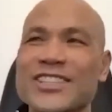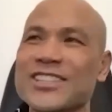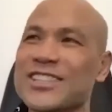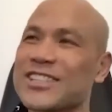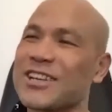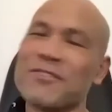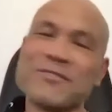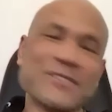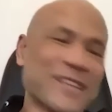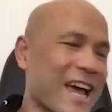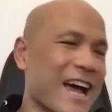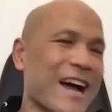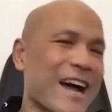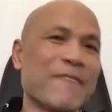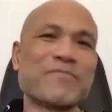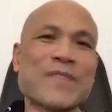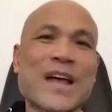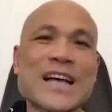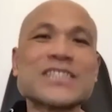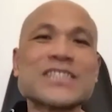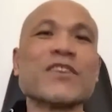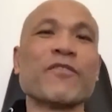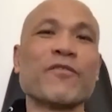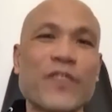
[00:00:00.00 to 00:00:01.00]
So yeah,
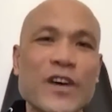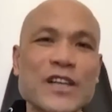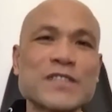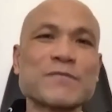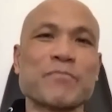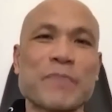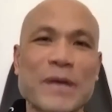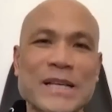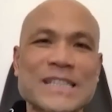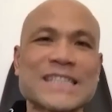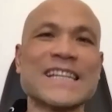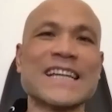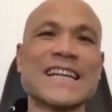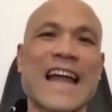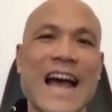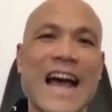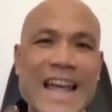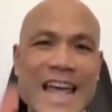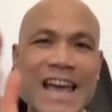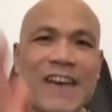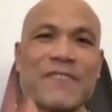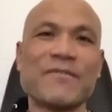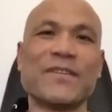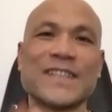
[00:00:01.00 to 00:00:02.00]
that's the first business I
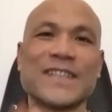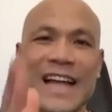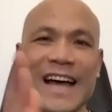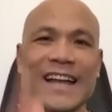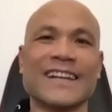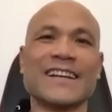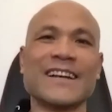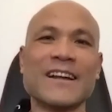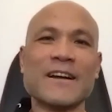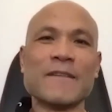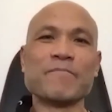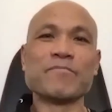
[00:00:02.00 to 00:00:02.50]
ever done.